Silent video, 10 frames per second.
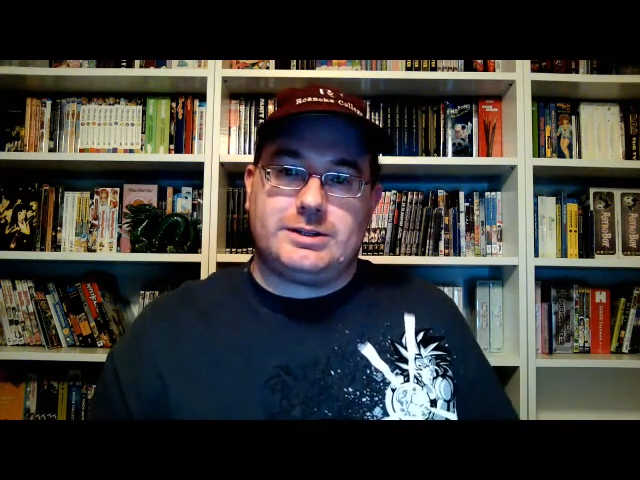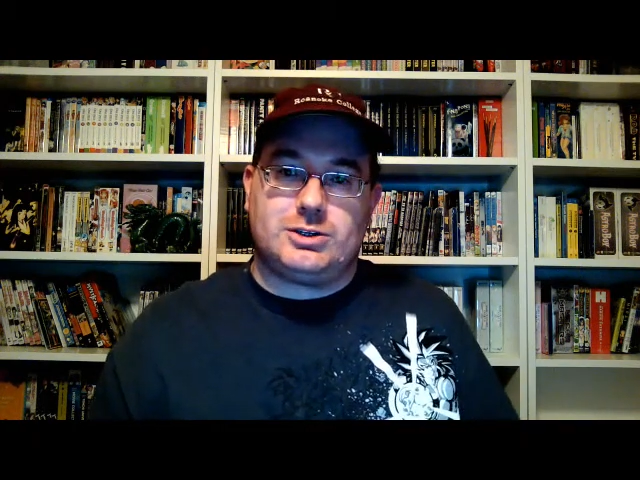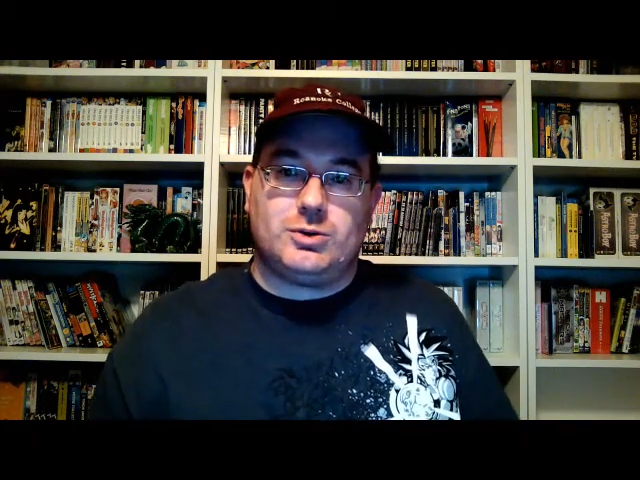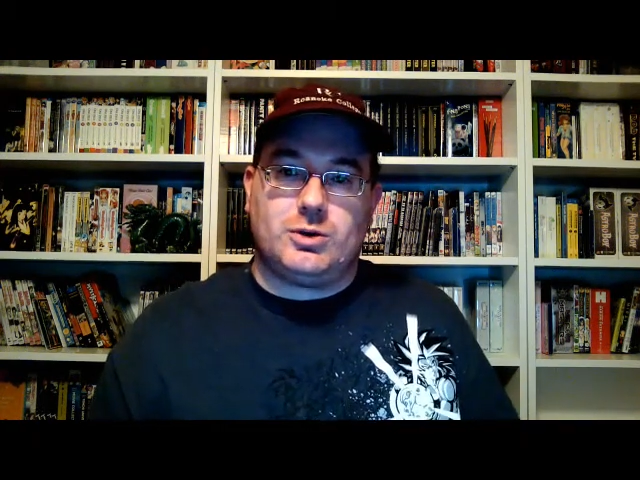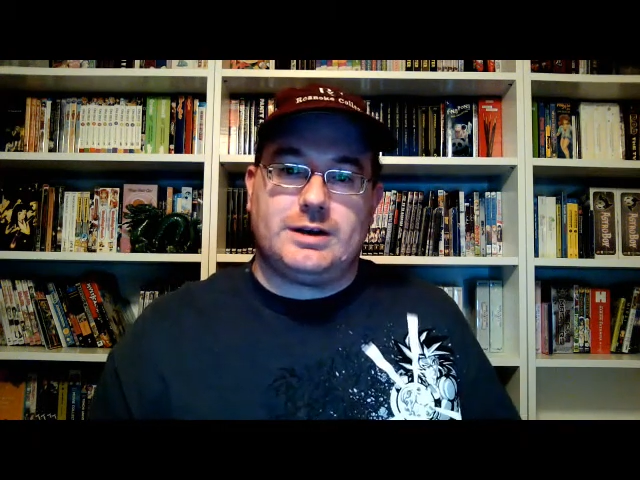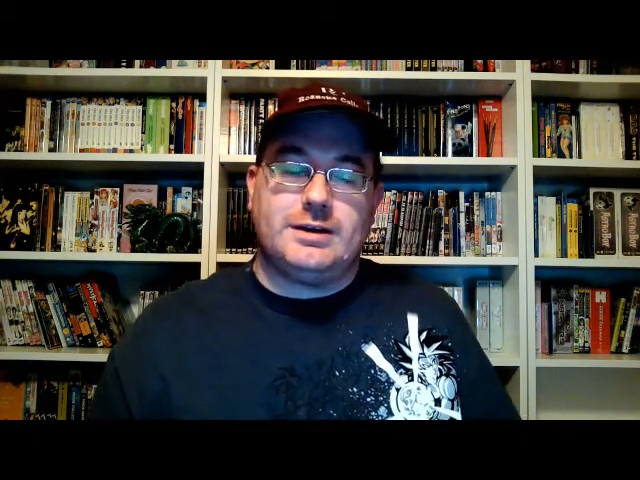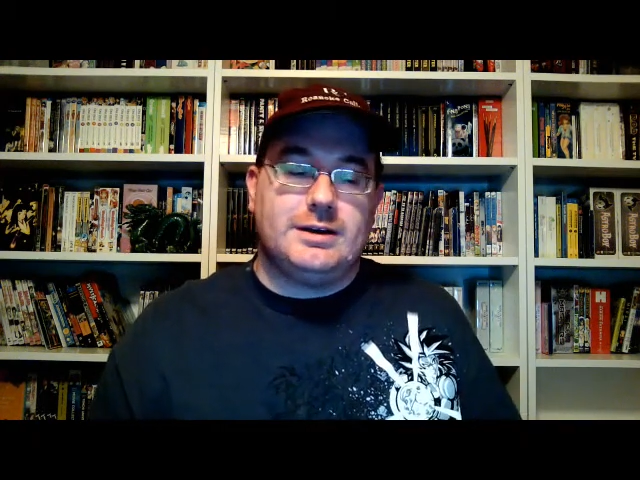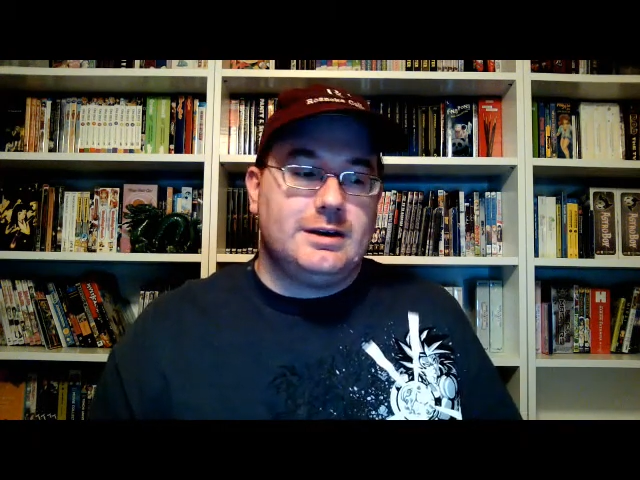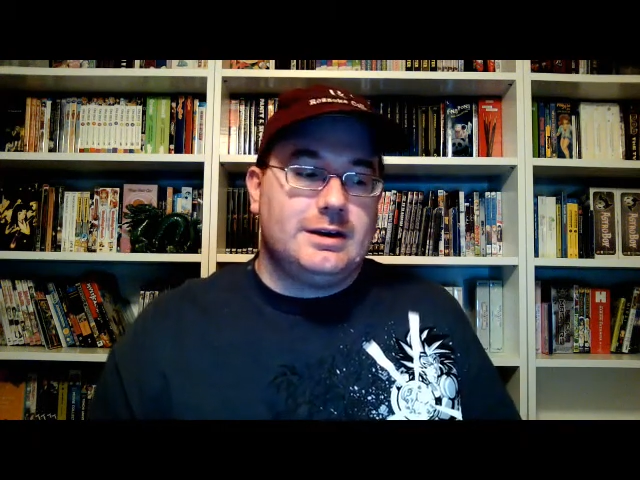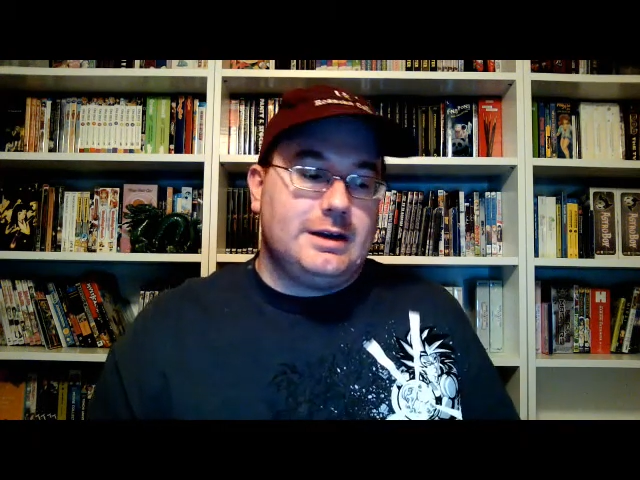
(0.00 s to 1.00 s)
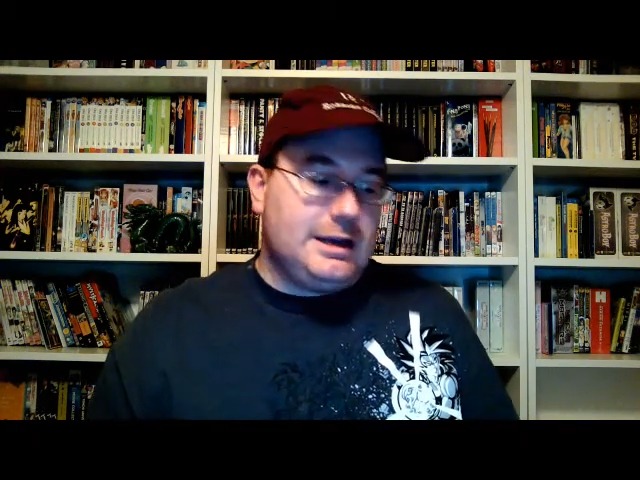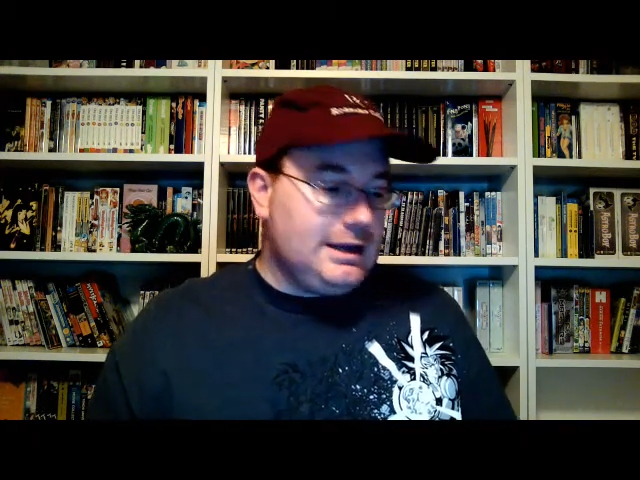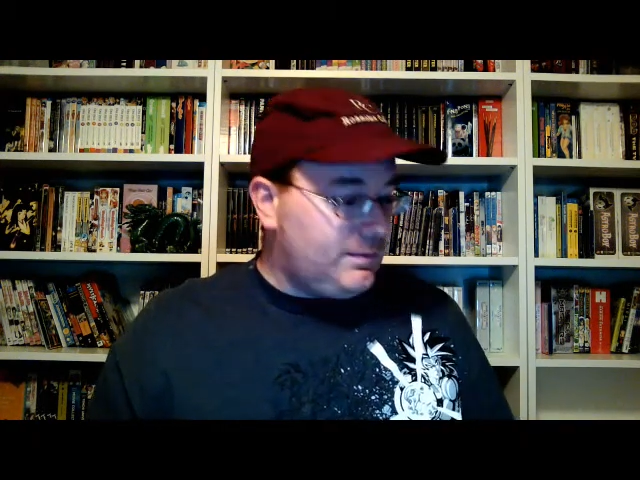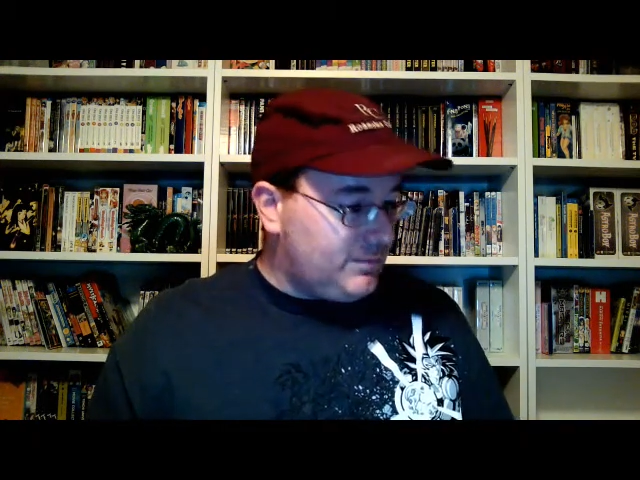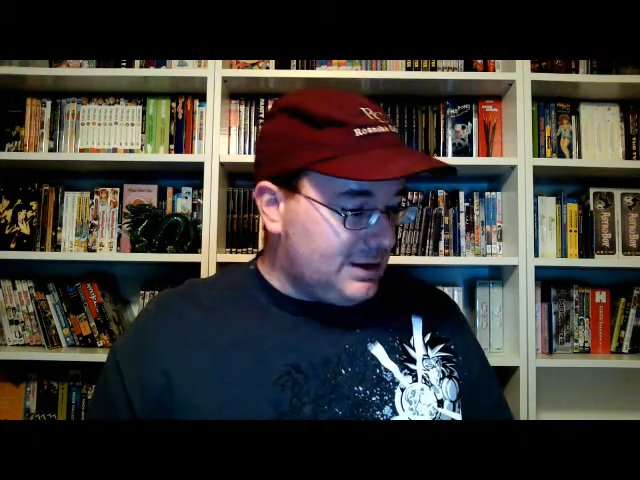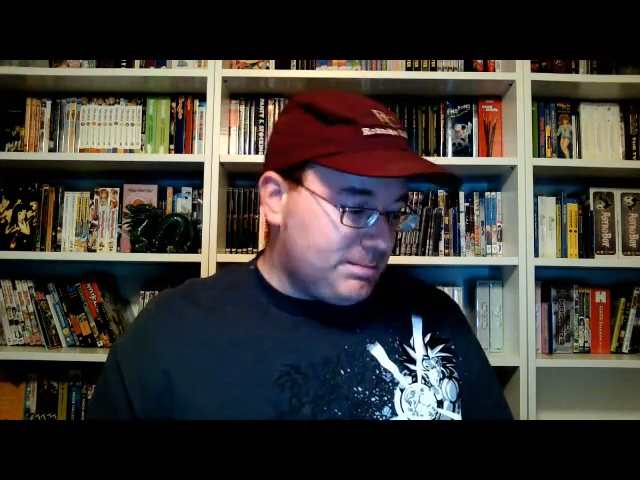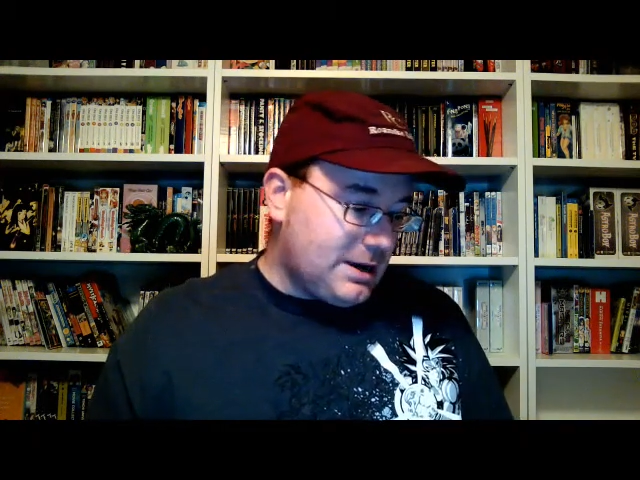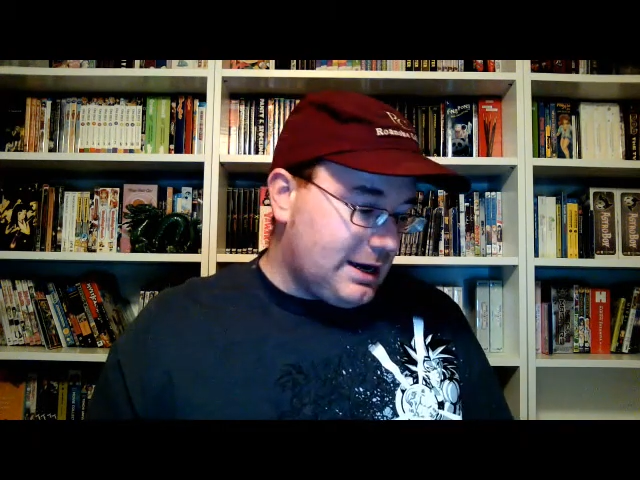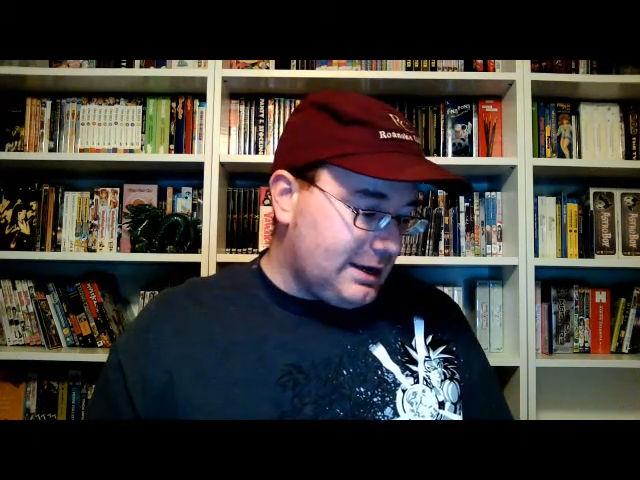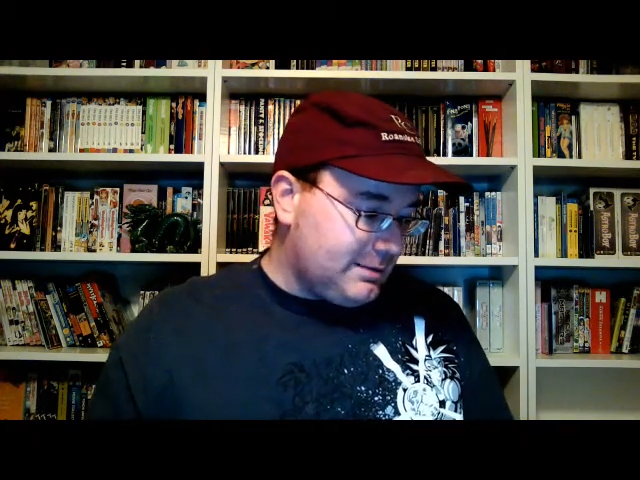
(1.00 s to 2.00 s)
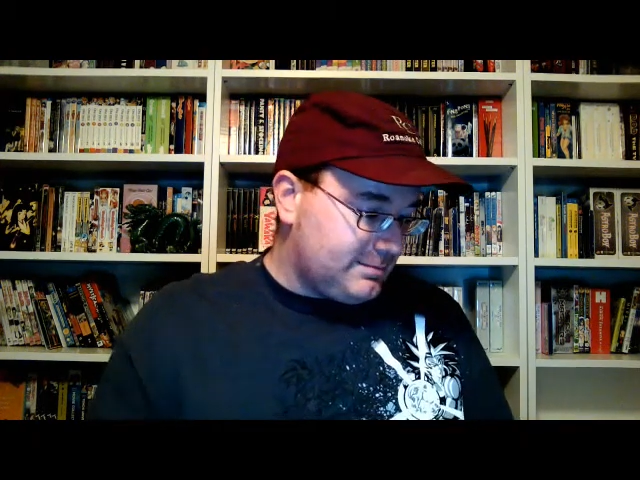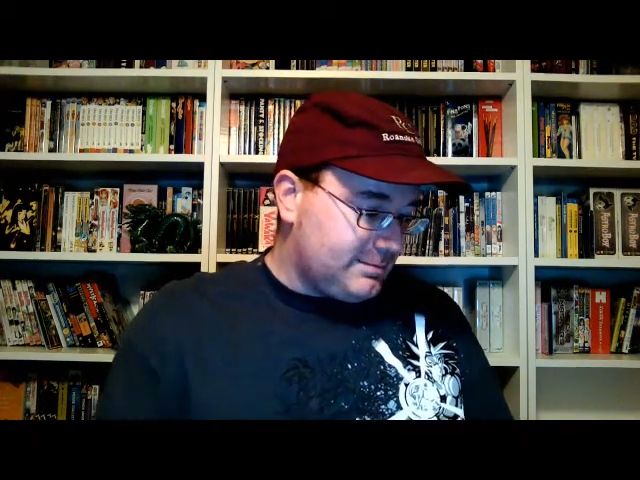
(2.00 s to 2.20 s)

story. It went by.